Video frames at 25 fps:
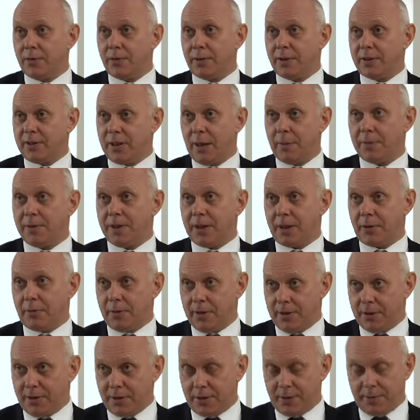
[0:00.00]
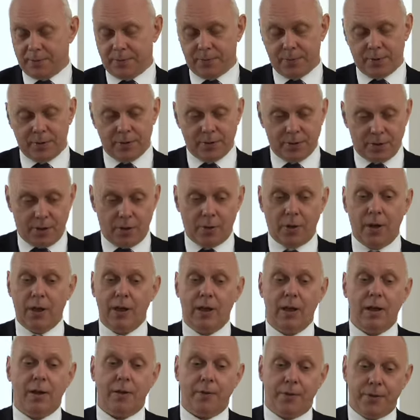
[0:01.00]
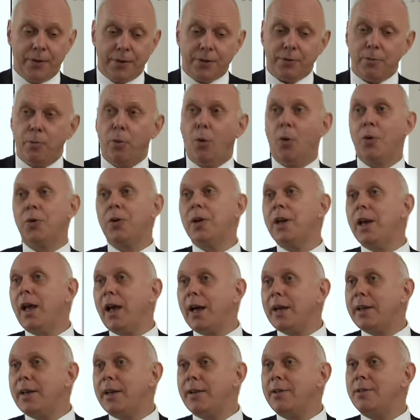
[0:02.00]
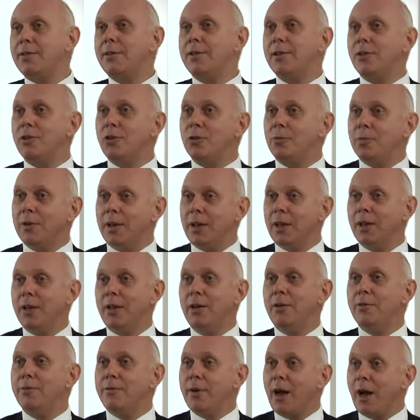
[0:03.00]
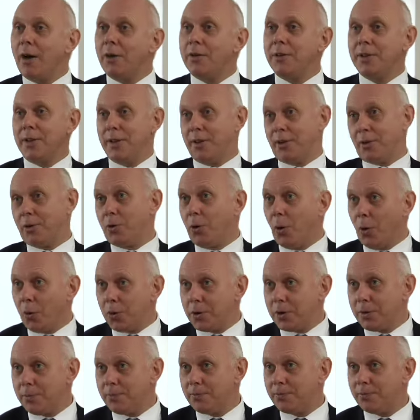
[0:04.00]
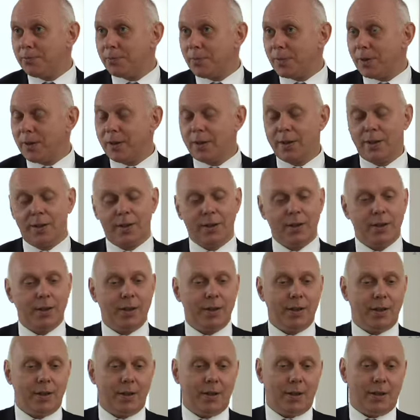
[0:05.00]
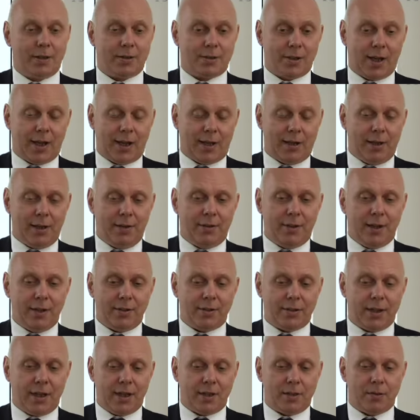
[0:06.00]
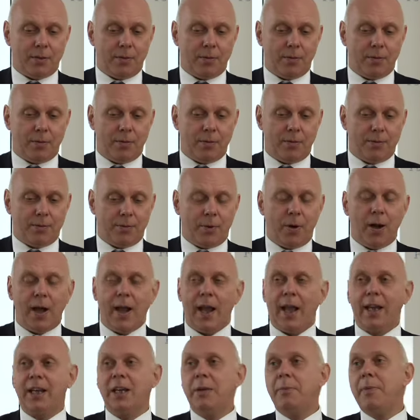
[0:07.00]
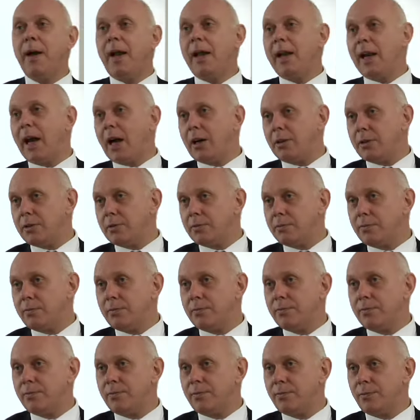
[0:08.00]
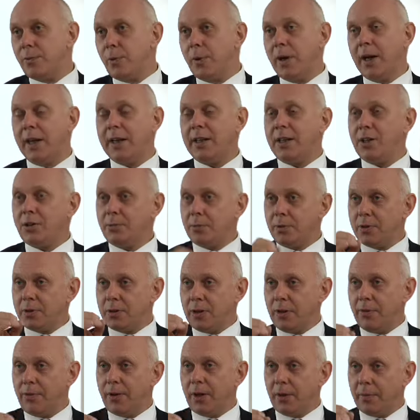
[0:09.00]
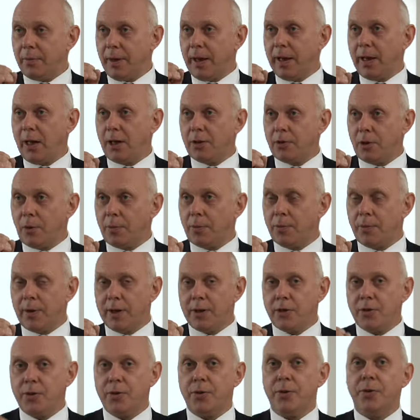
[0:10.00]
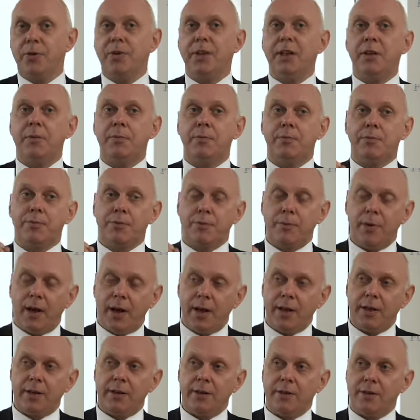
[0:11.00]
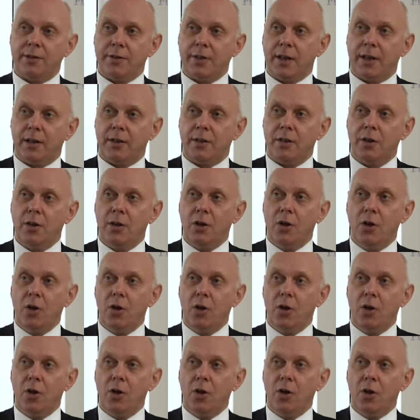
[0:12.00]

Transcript: of accepting risk. So this borderline has still to be found in the court. And secondly, they said, for any bailout, for any specific bailout operation, you need prior consent